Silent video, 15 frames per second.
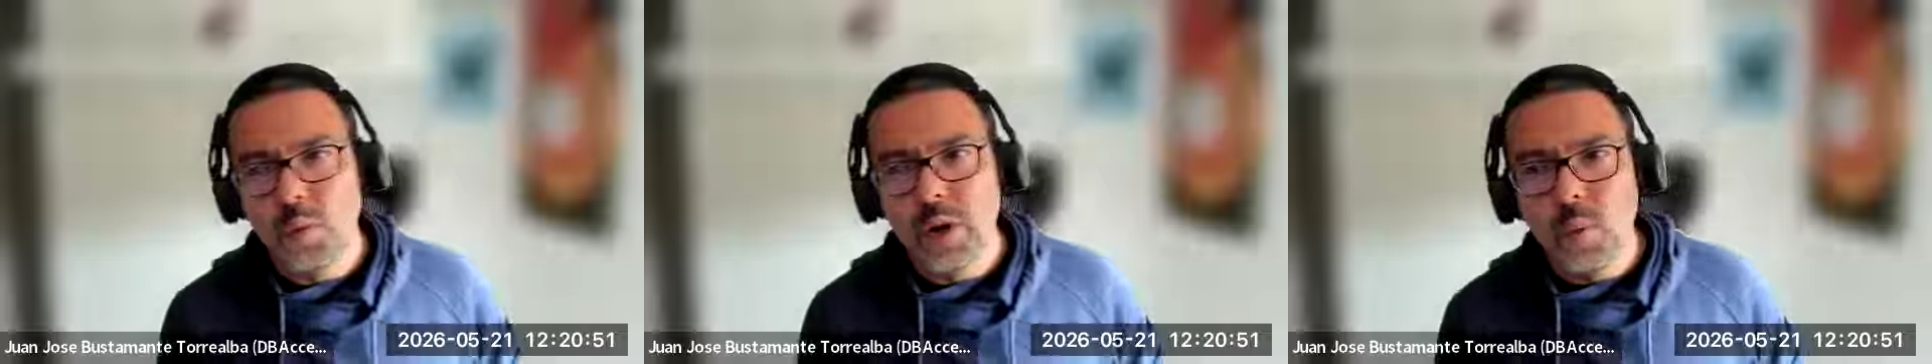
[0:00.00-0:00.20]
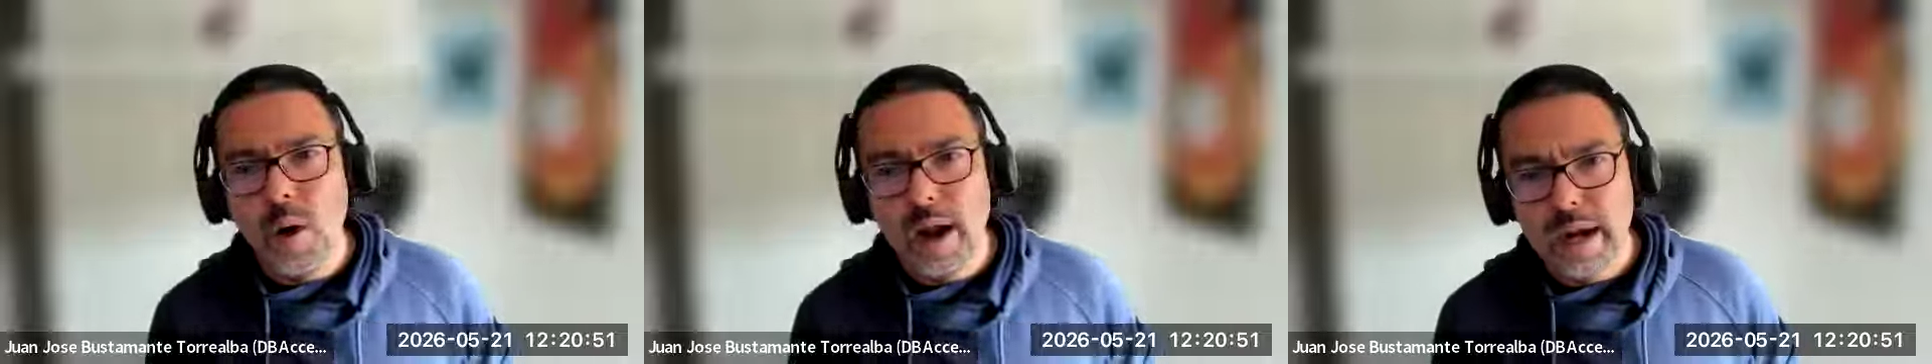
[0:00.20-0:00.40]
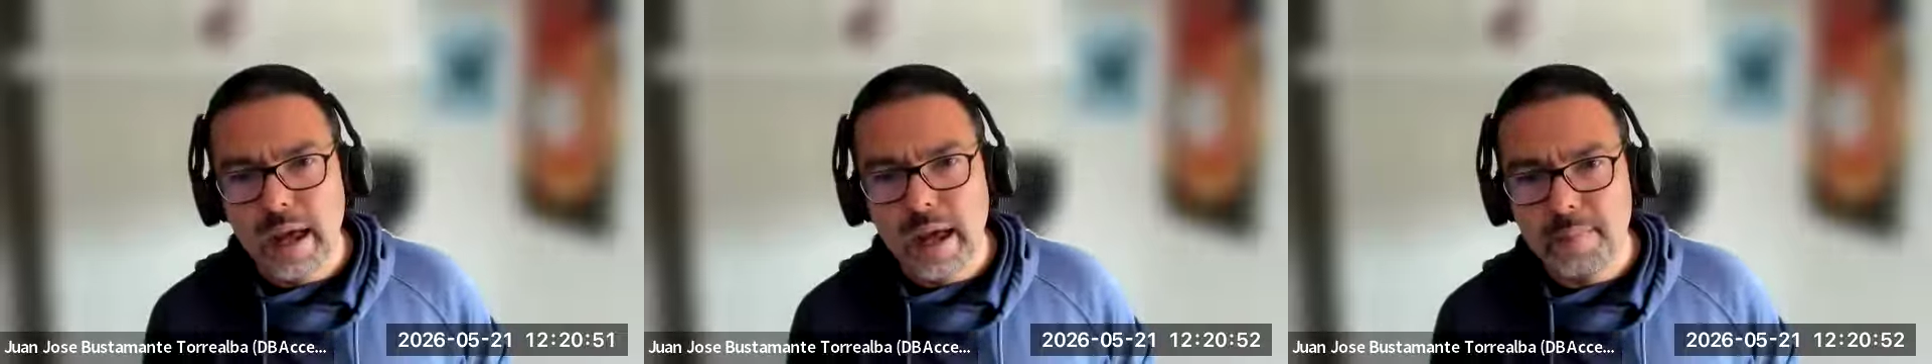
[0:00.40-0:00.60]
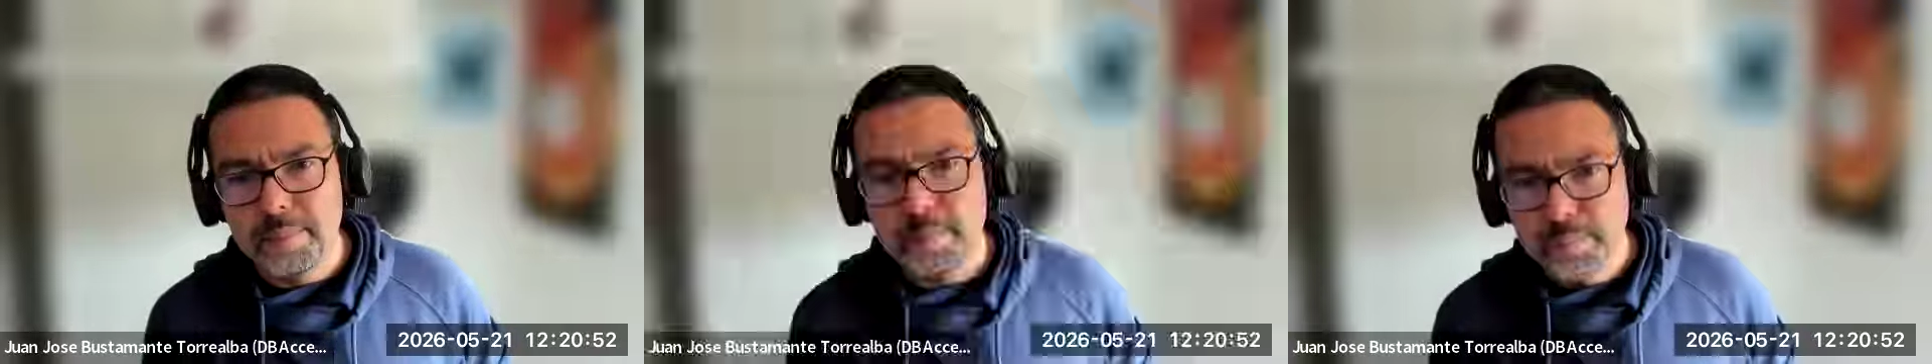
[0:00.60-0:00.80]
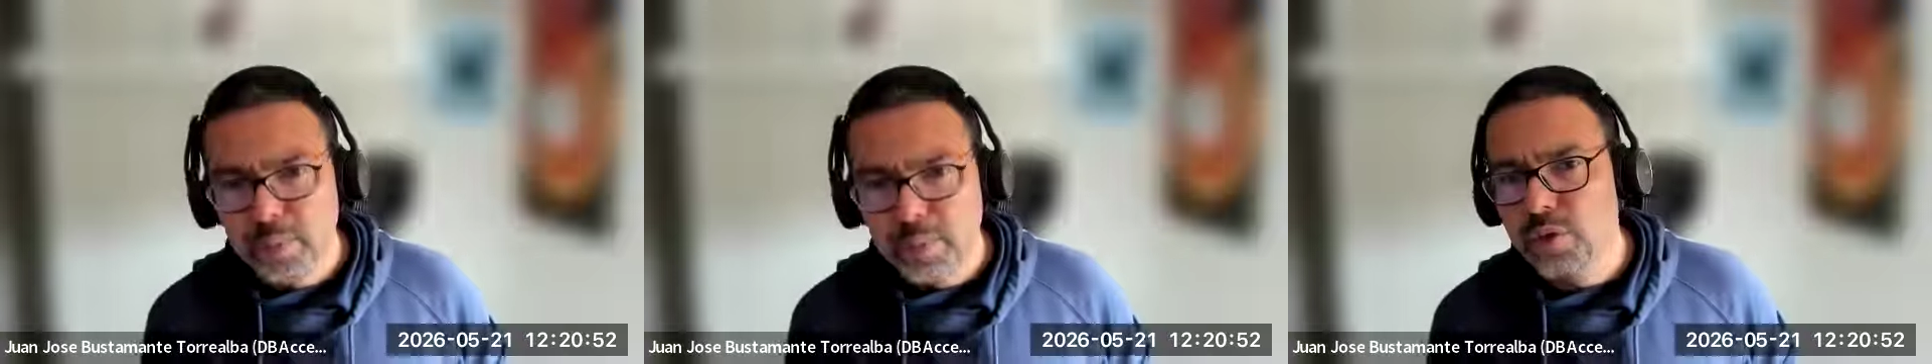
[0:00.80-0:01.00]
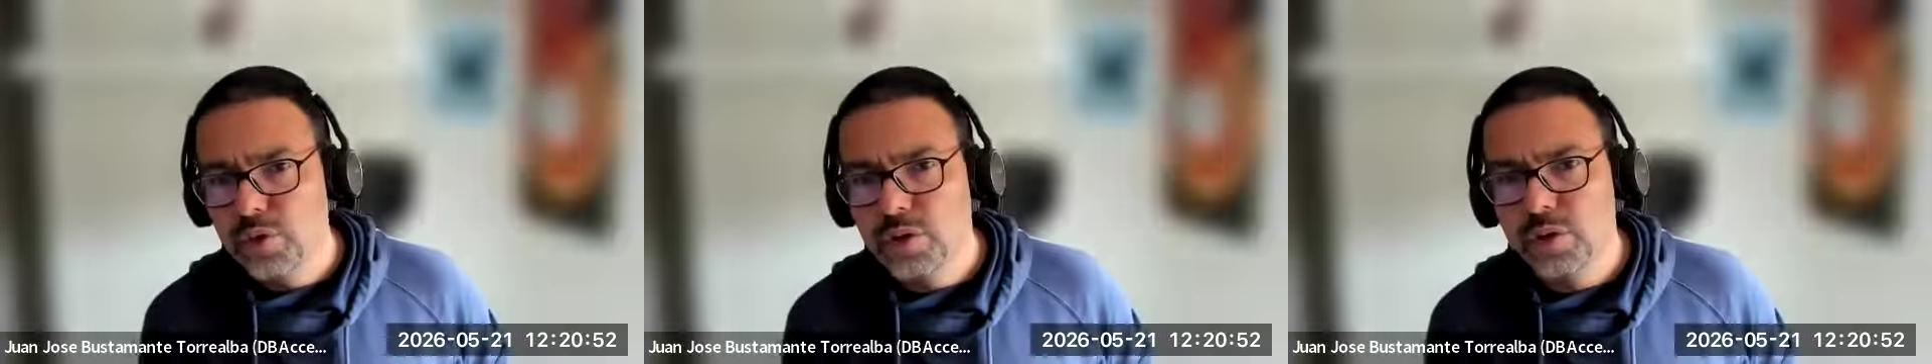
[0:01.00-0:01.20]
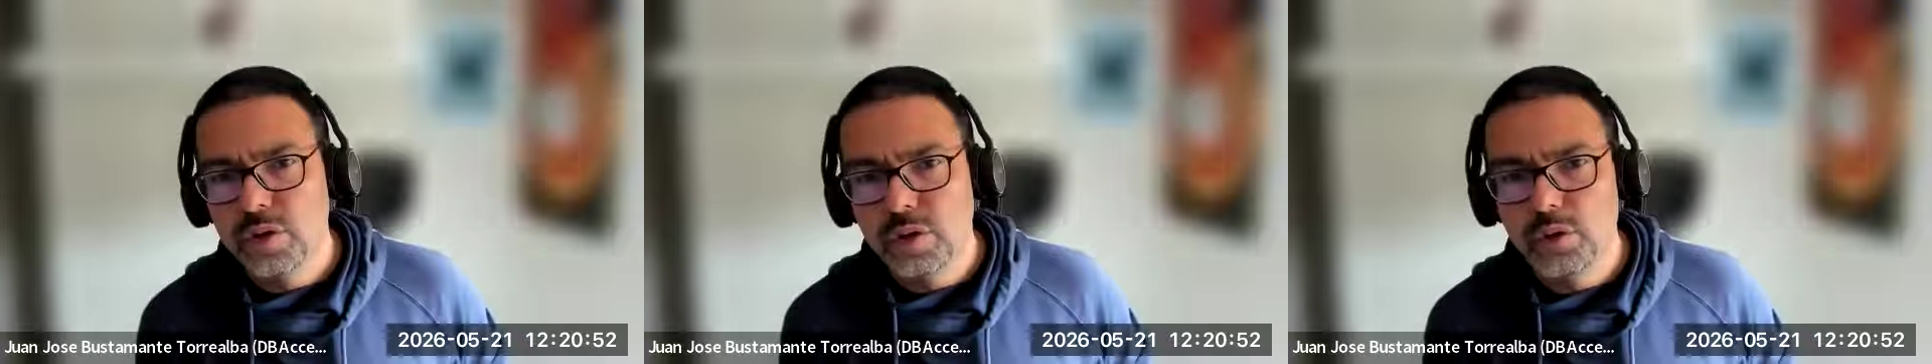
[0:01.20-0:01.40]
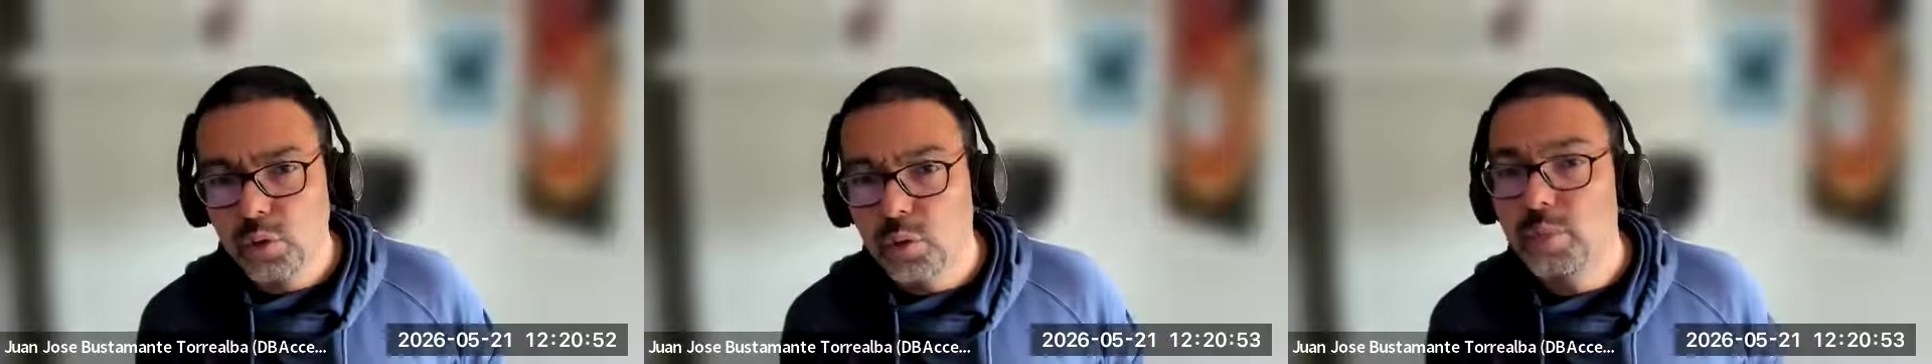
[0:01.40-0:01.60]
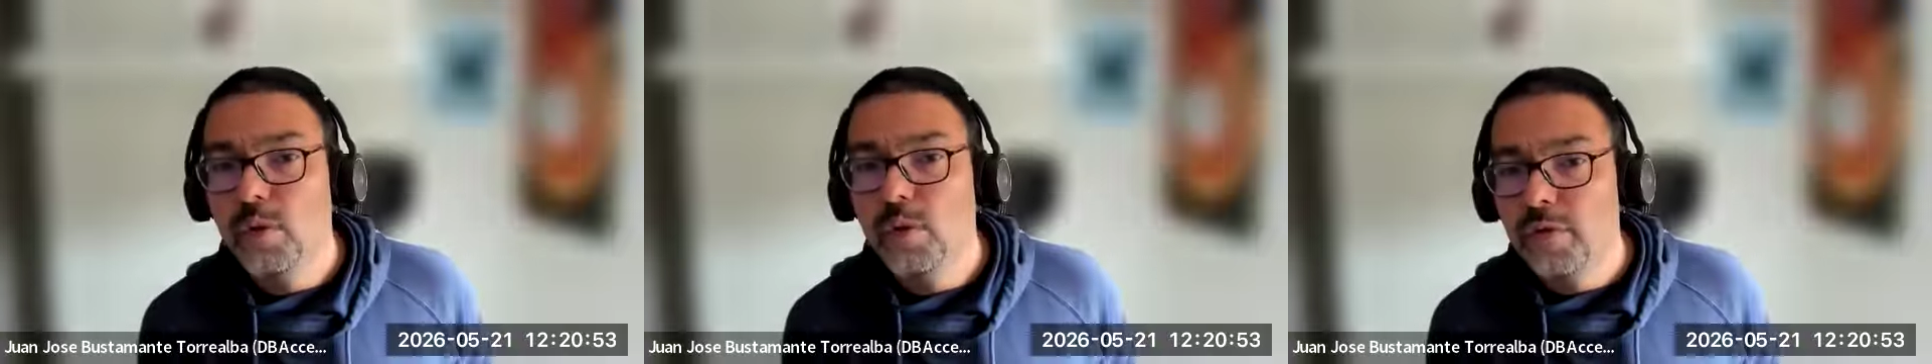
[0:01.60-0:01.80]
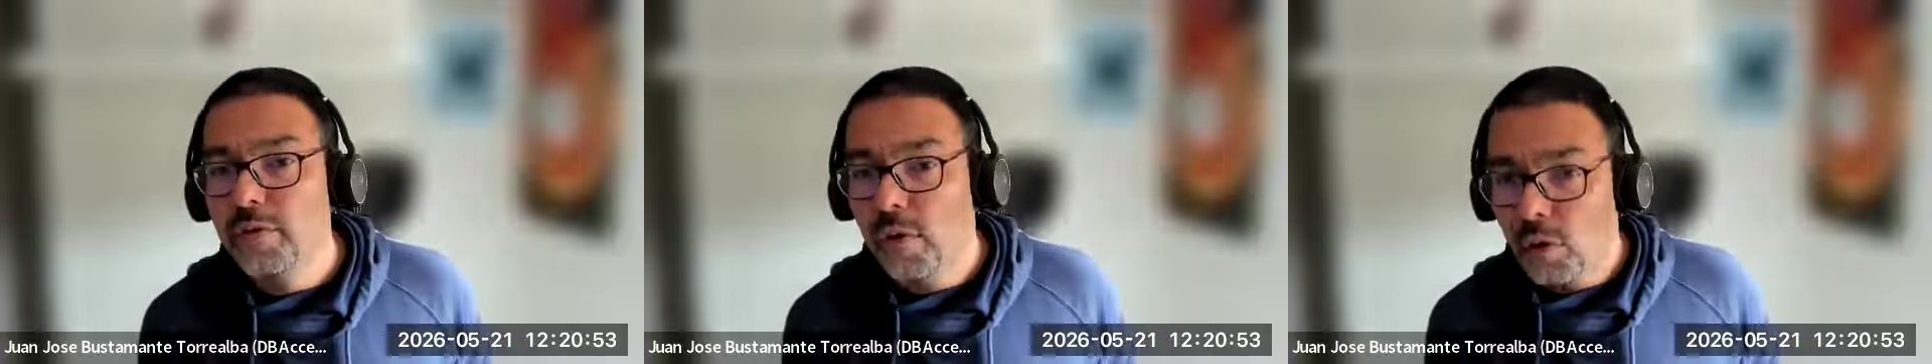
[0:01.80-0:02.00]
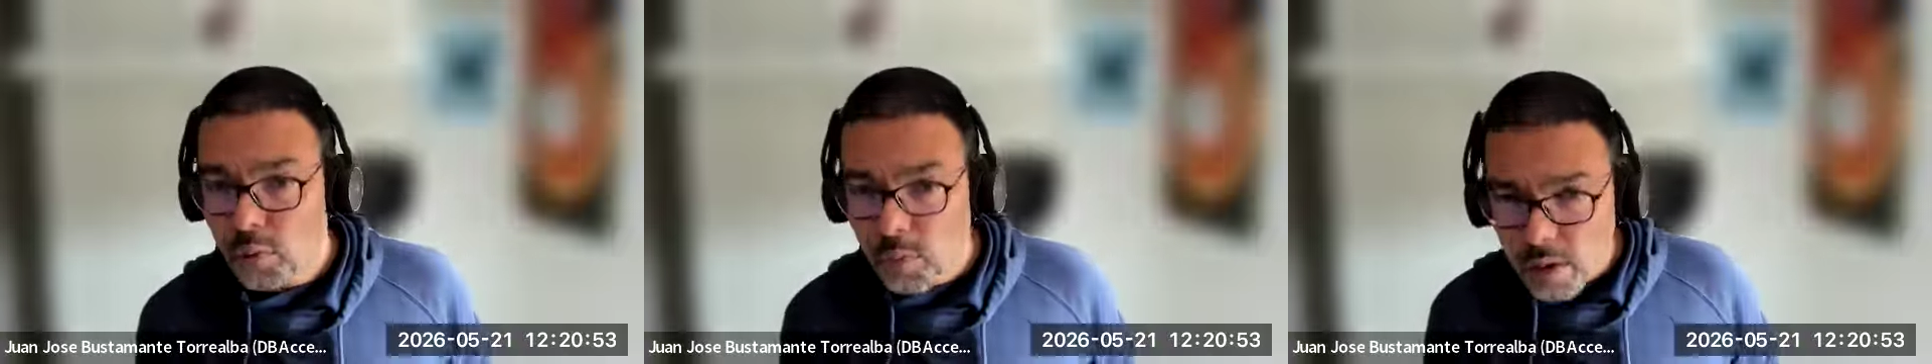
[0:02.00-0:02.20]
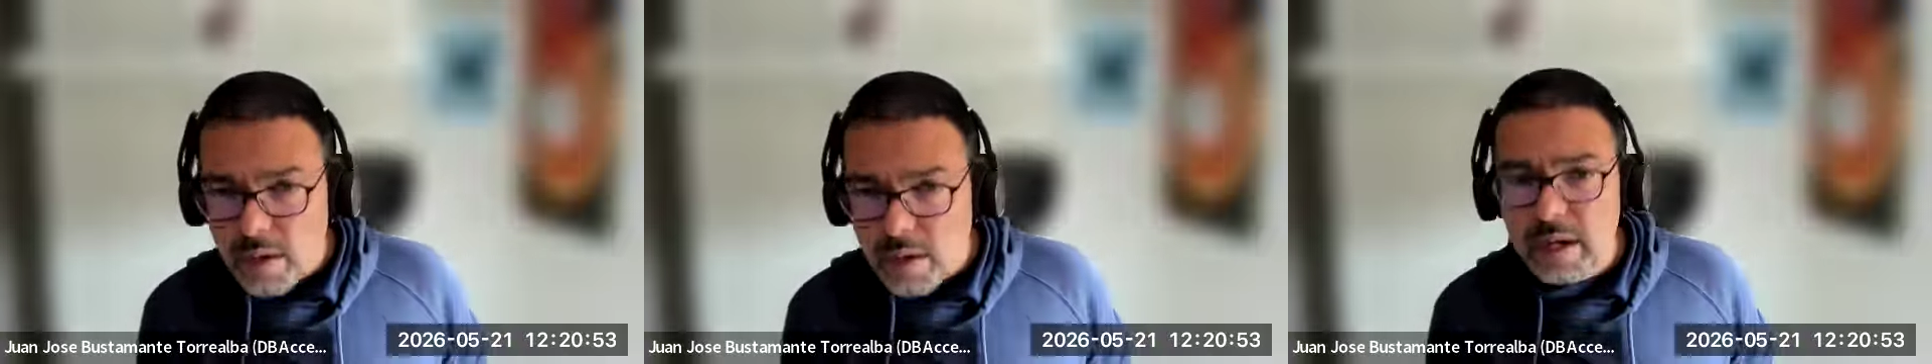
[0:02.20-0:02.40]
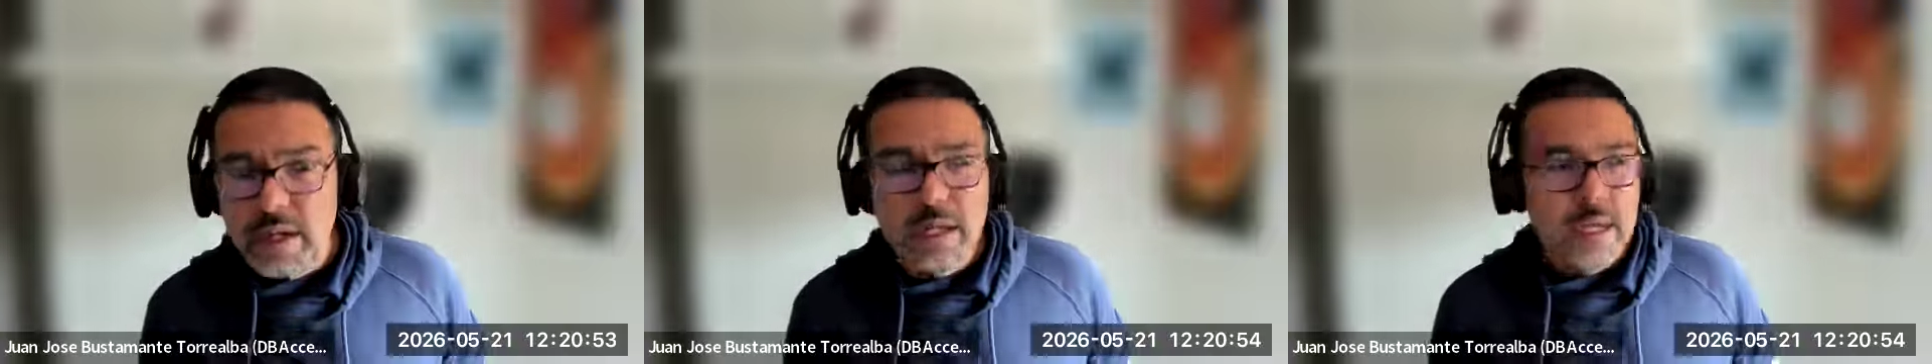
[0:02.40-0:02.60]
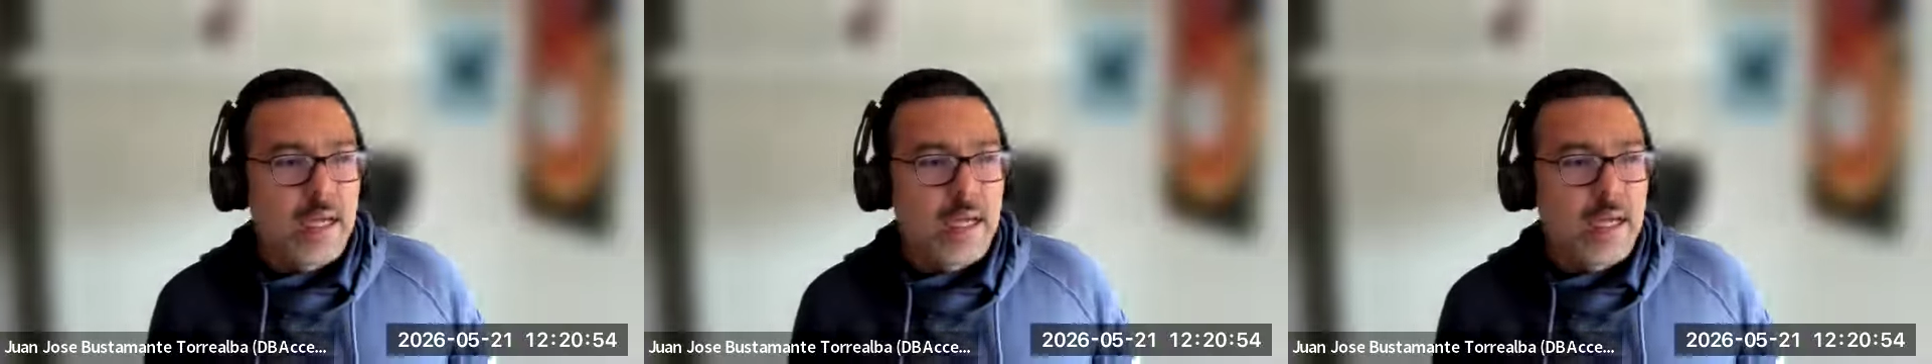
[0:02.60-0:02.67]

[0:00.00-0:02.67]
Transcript: we want to push to move forward.